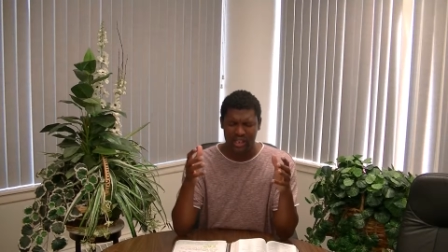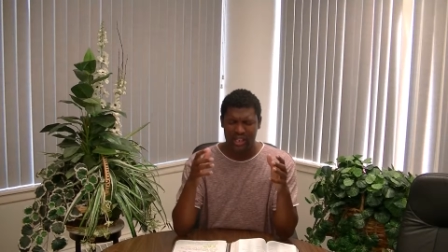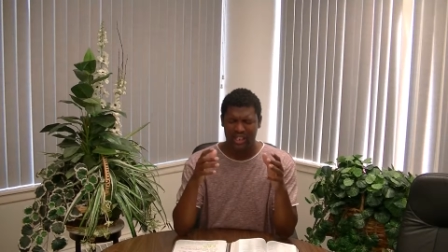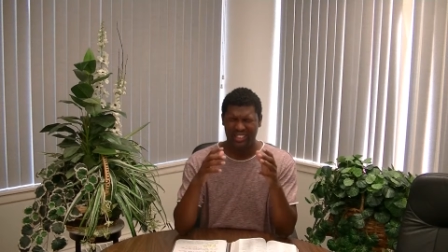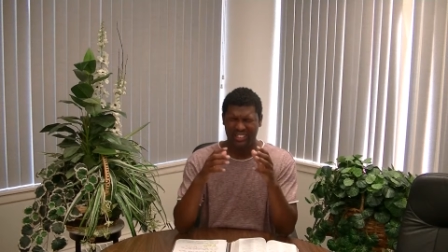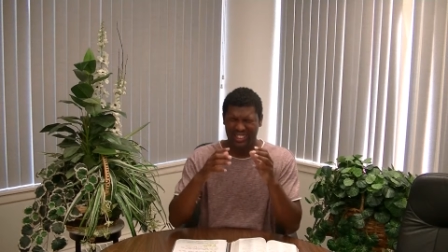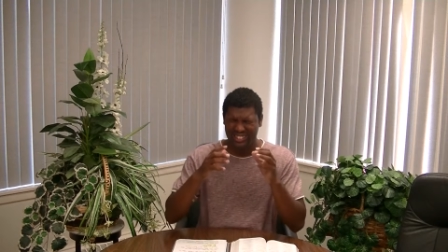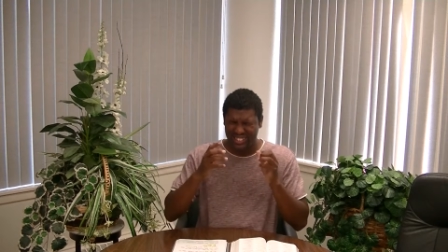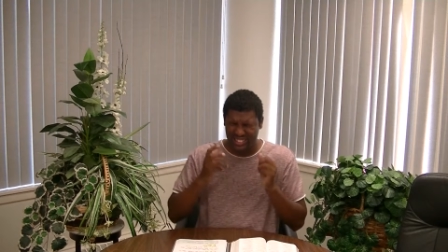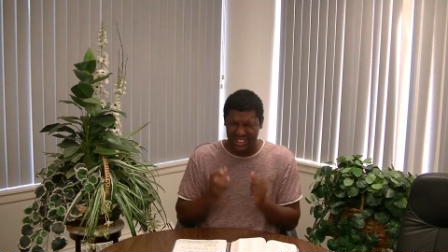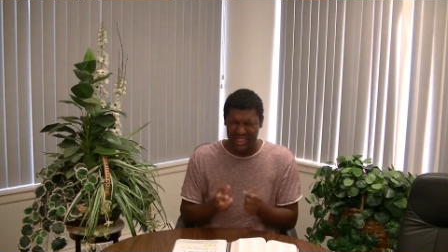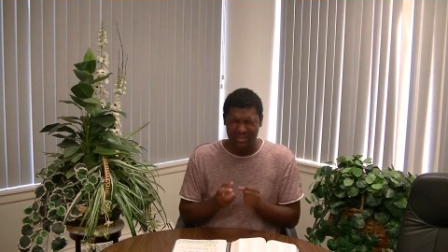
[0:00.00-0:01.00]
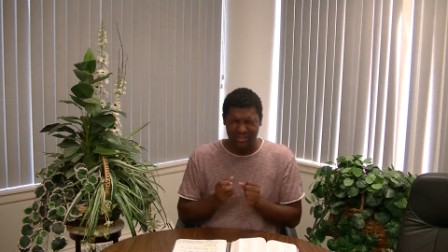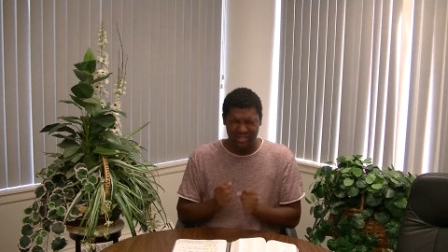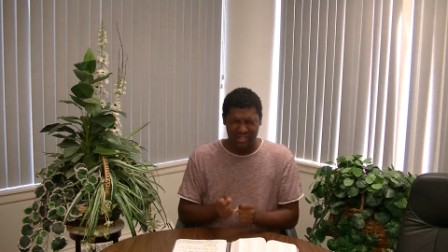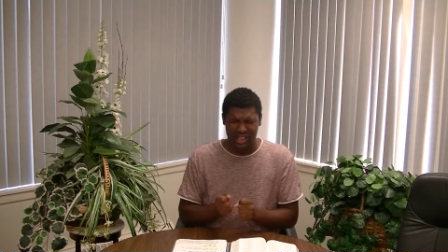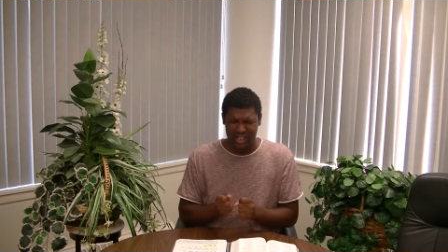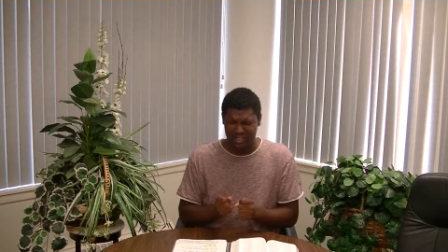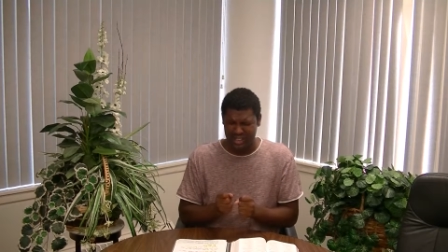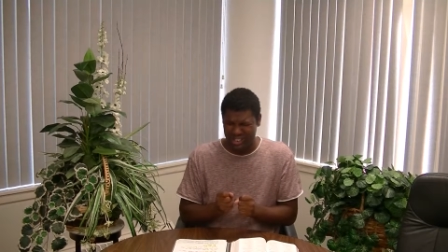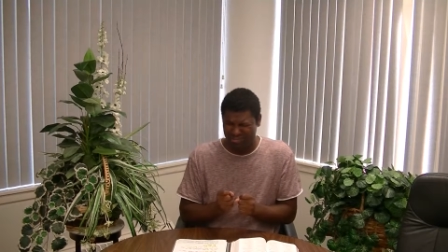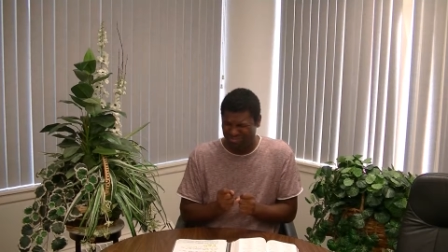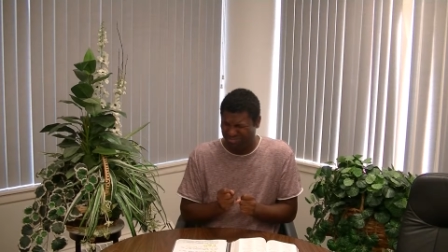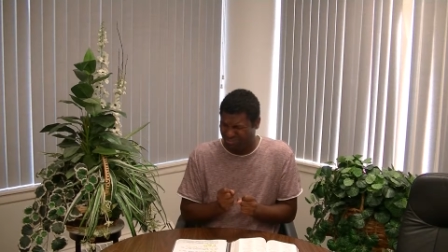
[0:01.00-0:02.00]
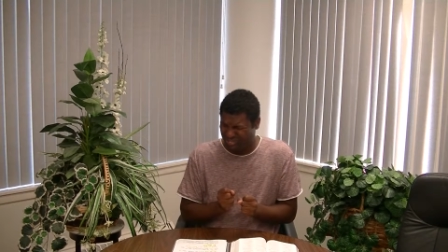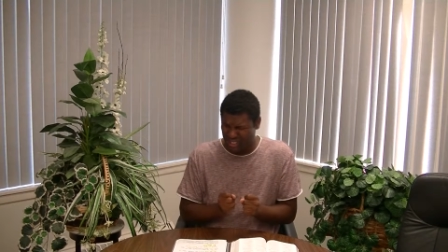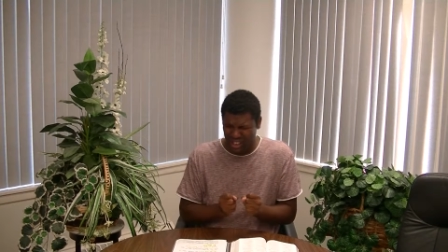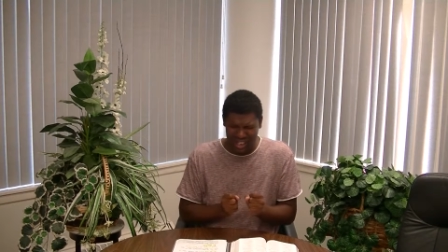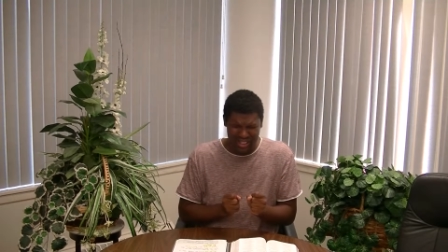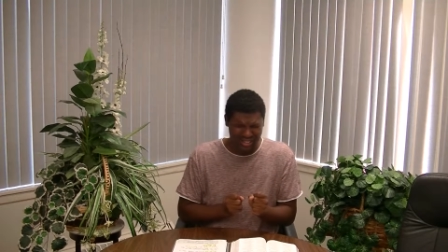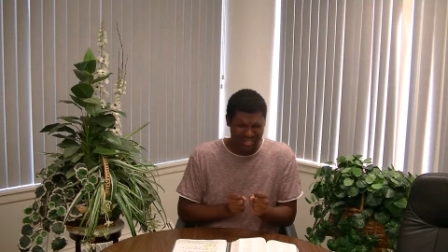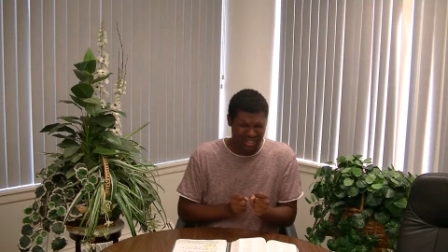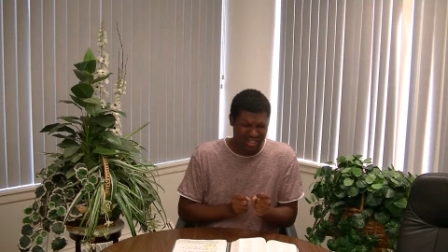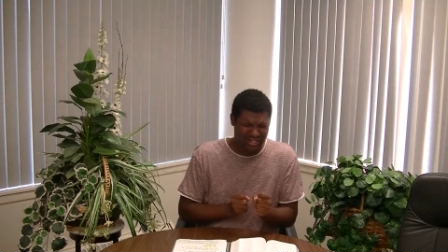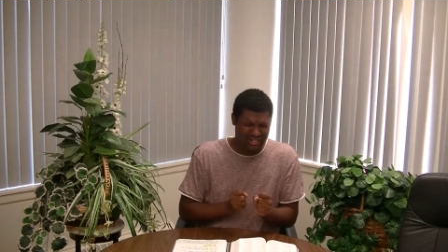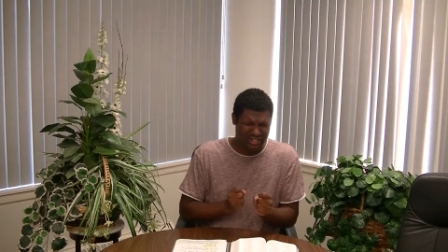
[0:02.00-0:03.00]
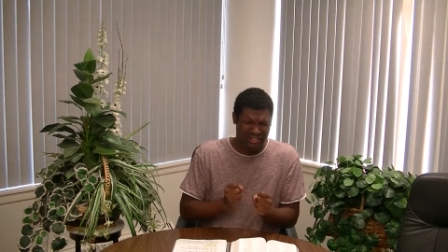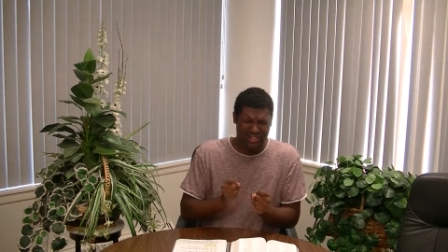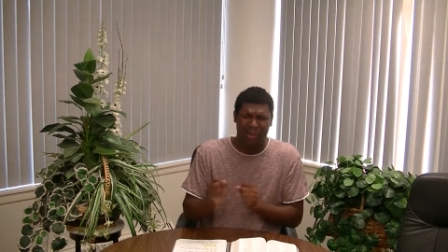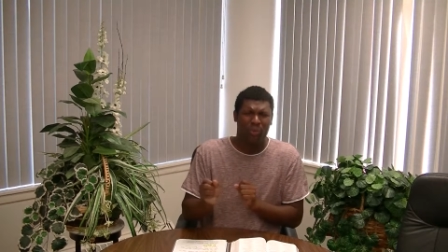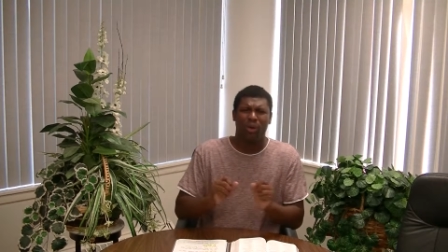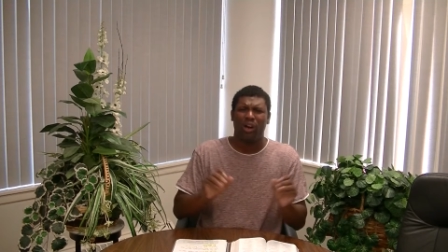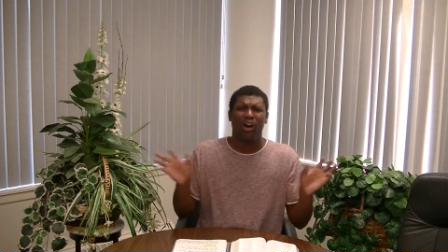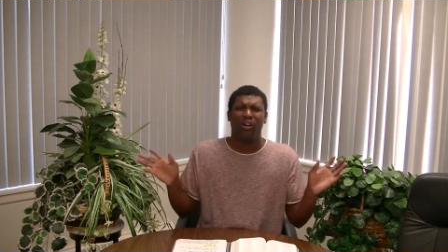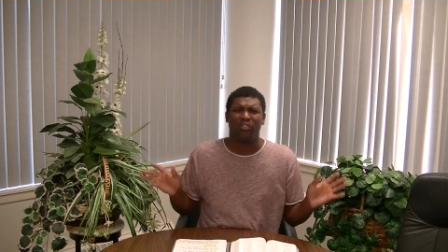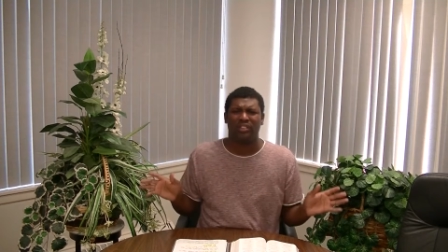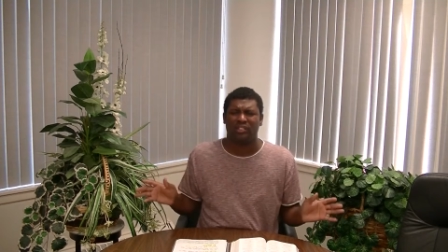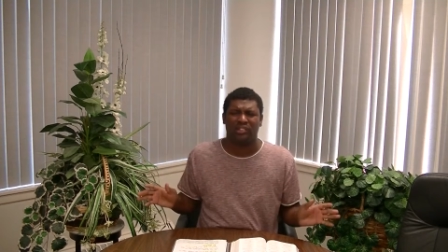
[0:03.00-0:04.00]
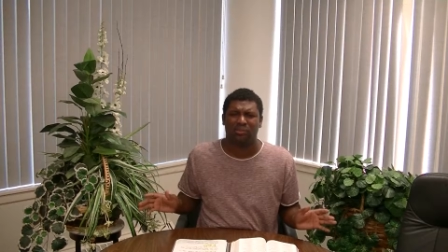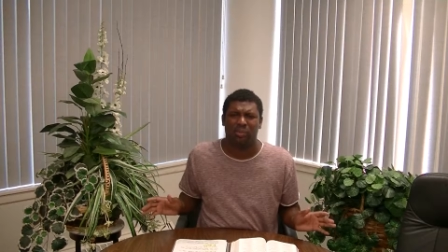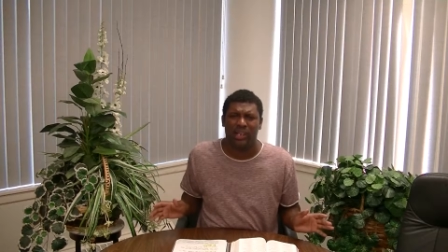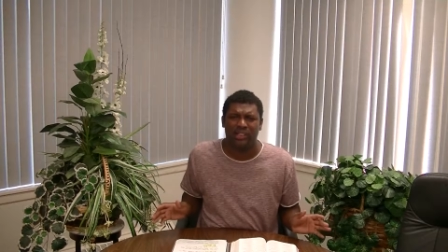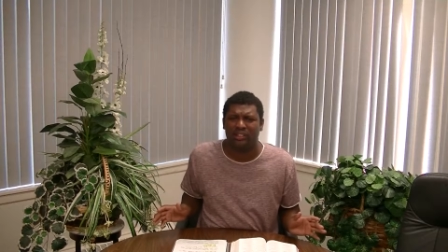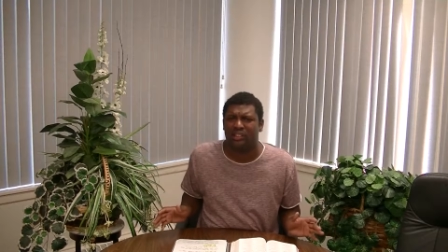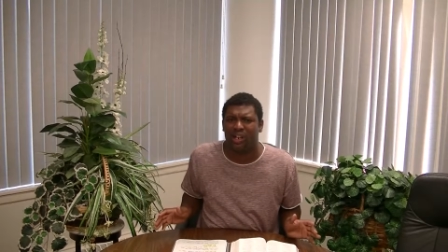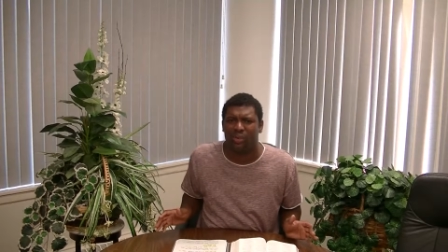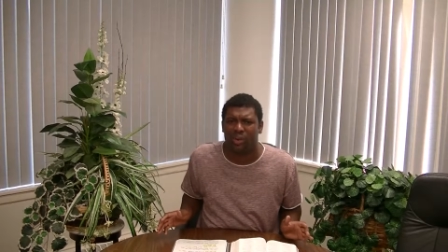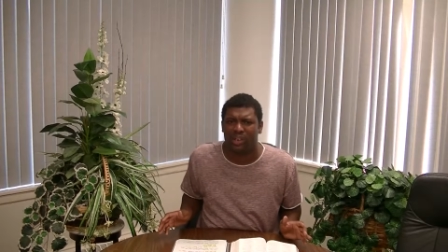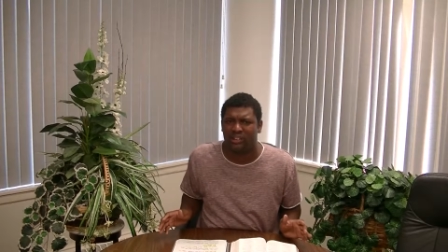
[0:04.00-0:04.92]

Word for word: and it just seems like that God is like somewhere off in space somewhere.